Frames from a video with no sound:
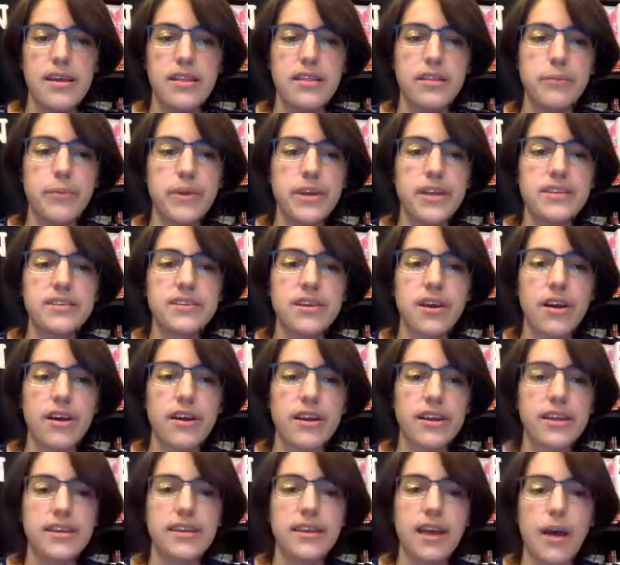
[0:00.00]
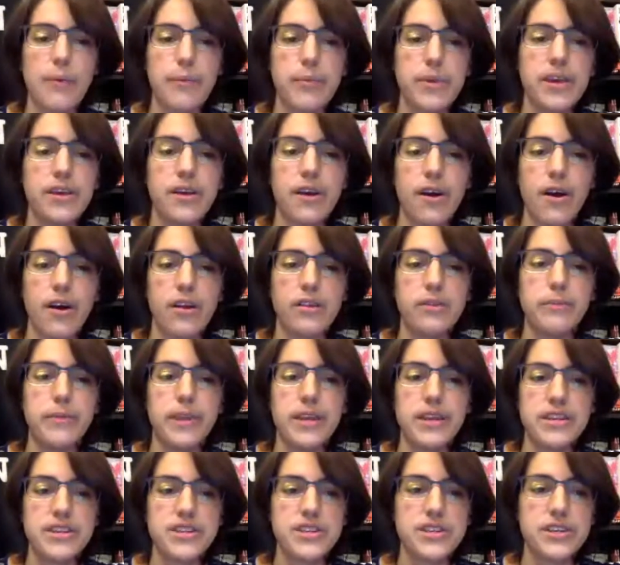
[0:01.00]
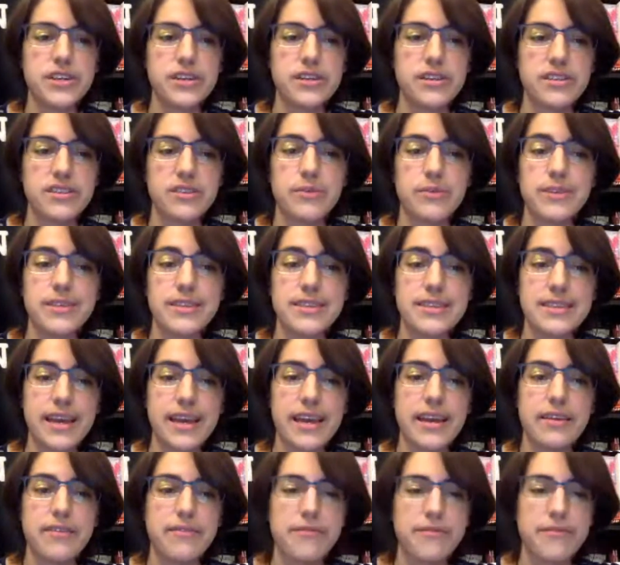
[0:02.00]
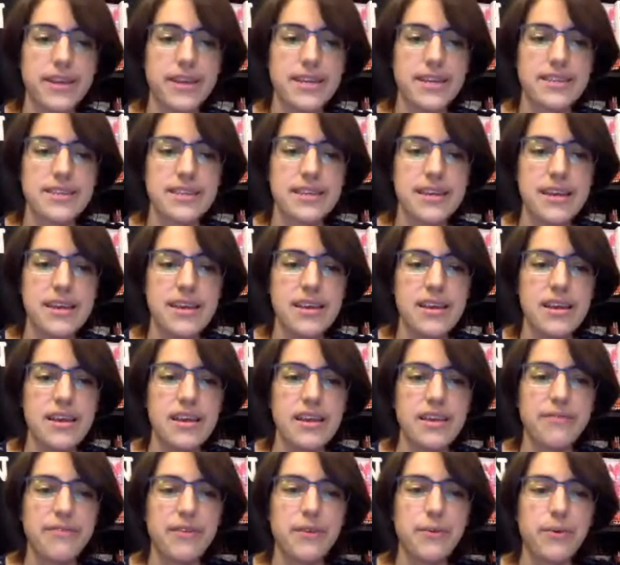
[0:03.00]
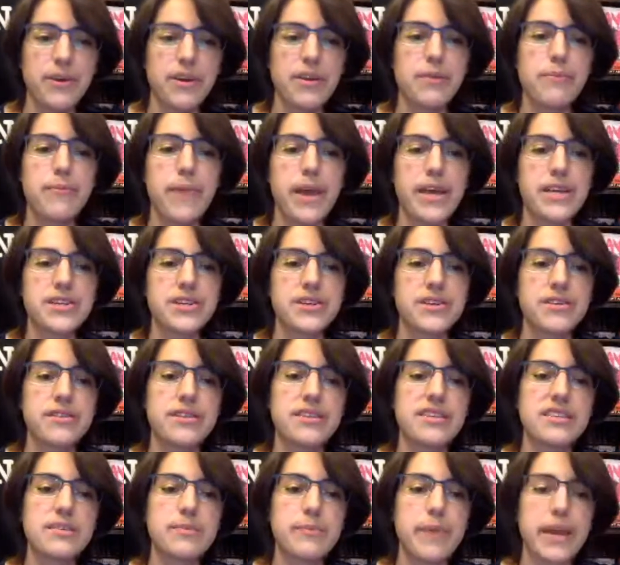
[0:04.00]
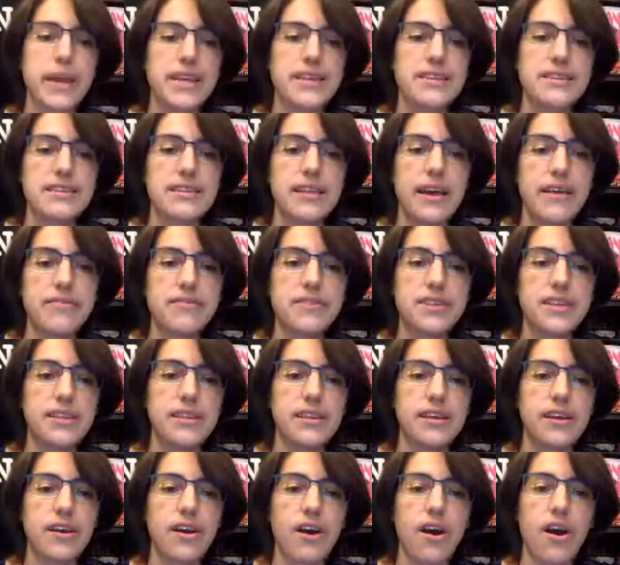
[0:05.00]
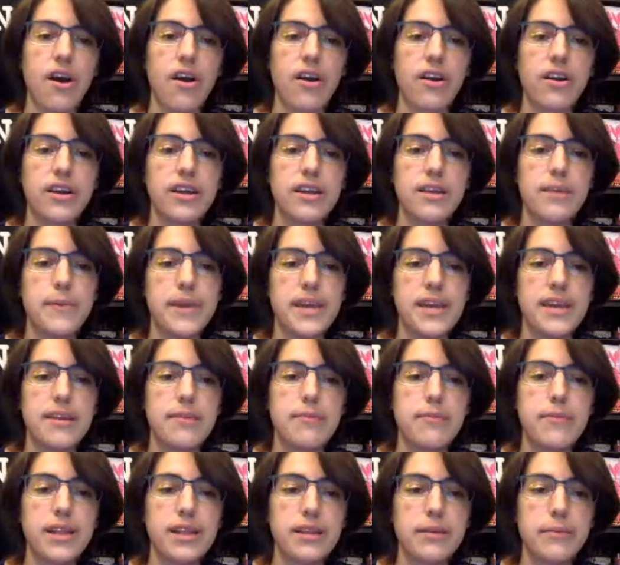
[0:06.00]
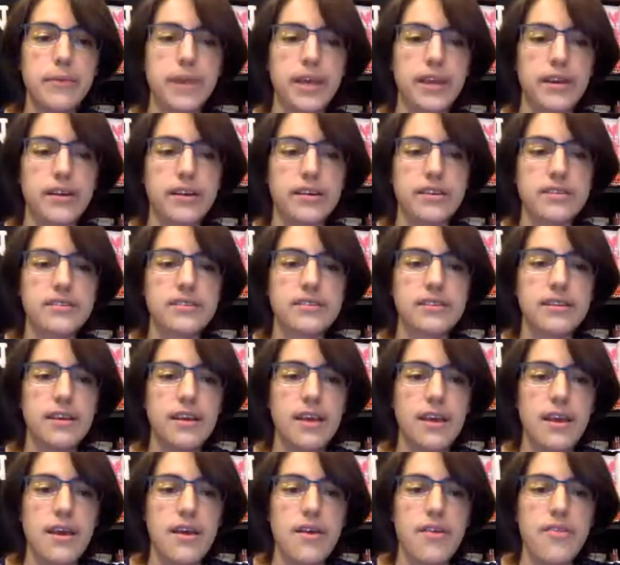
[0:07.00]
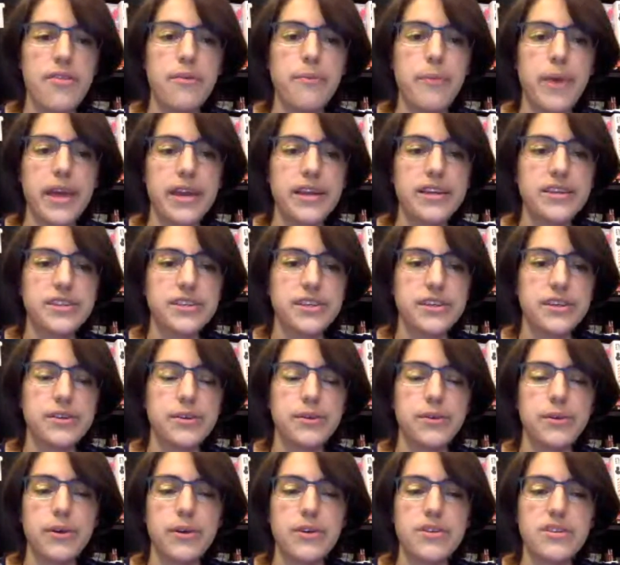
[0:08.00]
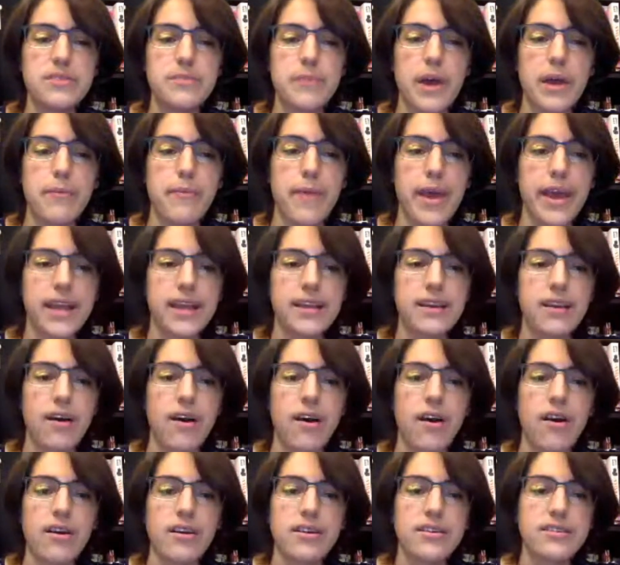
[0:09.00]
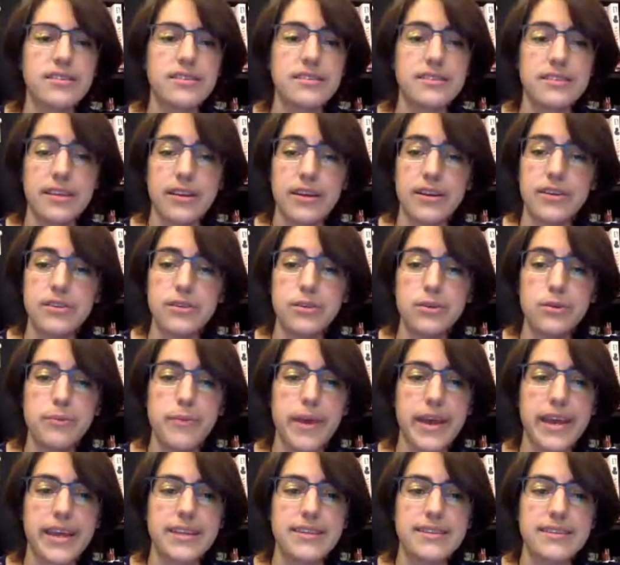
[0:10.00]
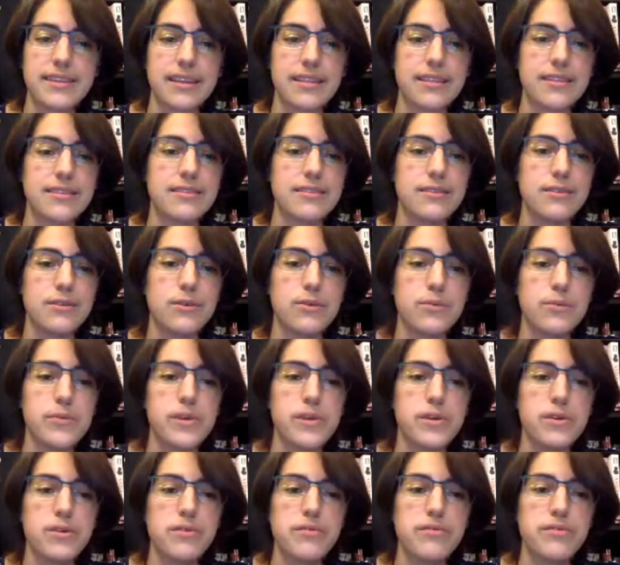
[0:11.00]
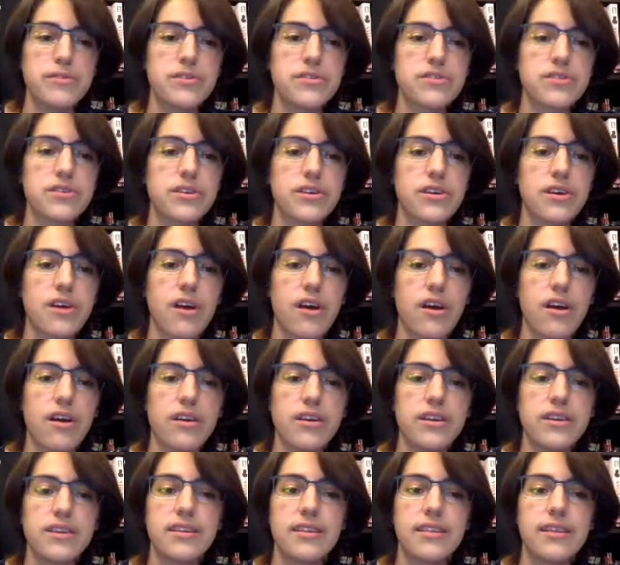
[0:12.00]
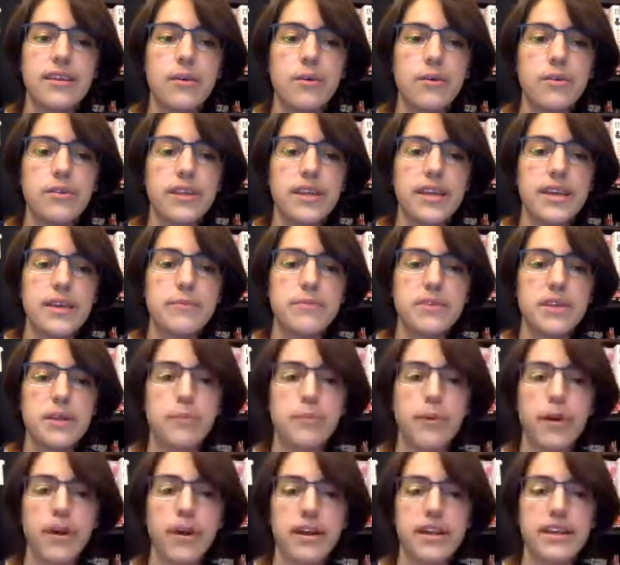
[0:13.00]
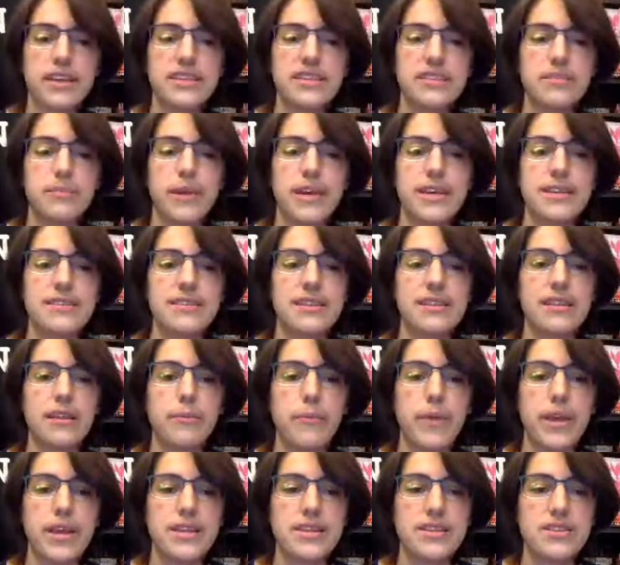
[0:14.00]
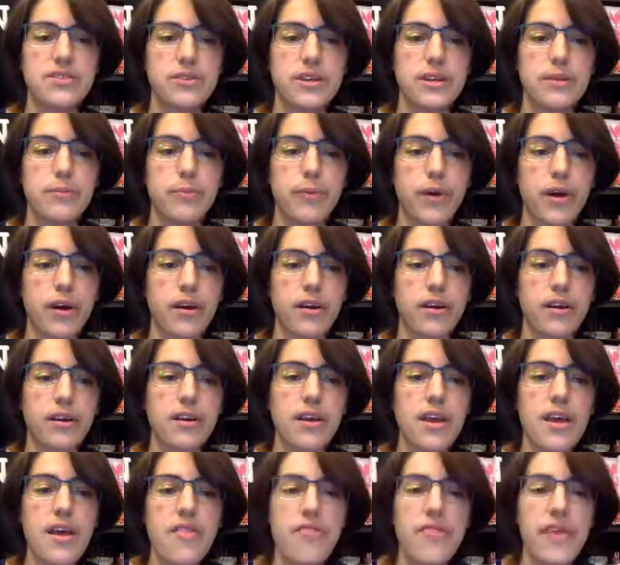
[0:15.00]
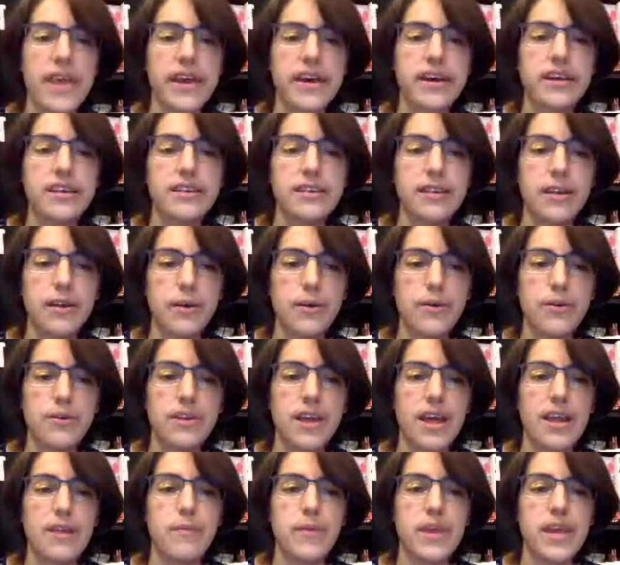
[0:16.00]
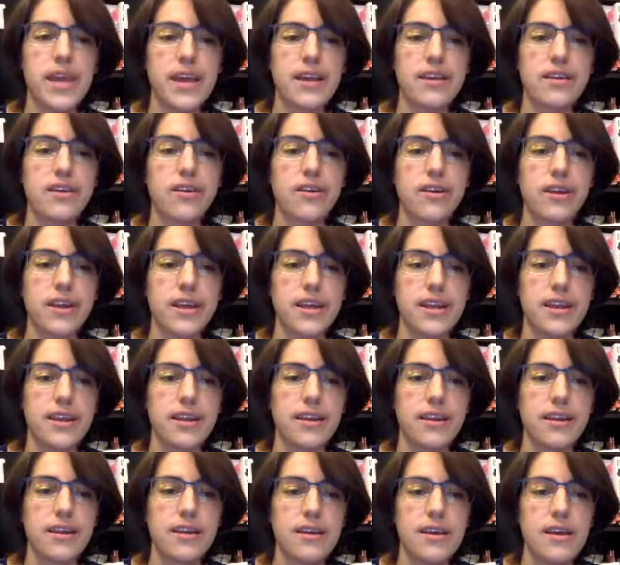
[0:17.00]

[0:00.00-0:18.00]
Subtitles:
The Minotaur cannot be called miniature, so it's a tight fit. If he were to measure the space left in the car, it'd be in millimeters. The manager, who goes by Megan R, since there are 2 Megans at the zoo, maneuvers her car into the only empty parking space at the Main Street bar. They unload and meander in.